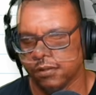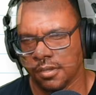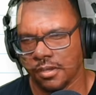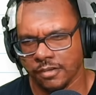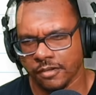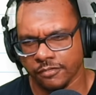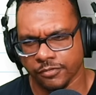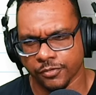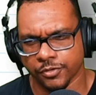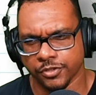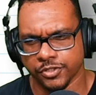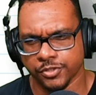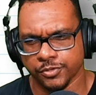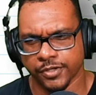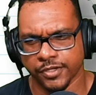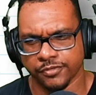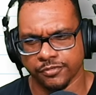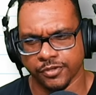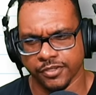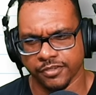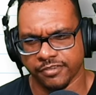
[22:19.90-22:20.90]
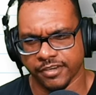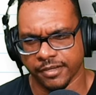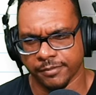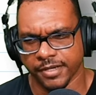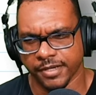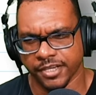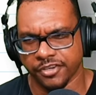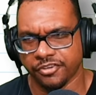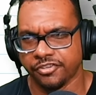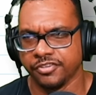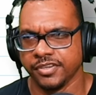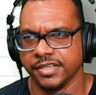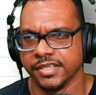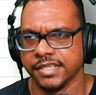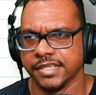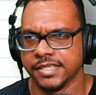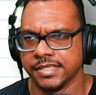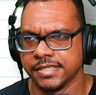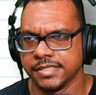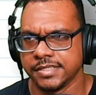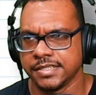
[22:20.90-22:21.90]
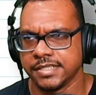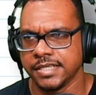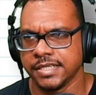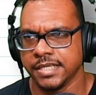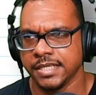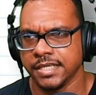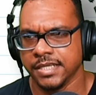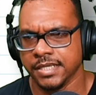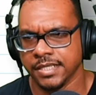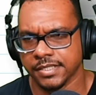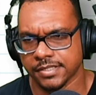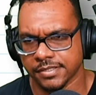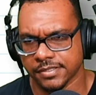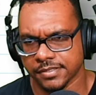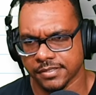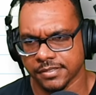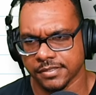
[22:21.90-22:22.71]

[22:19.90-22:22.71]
And of course, 24 divided by 3 is 8.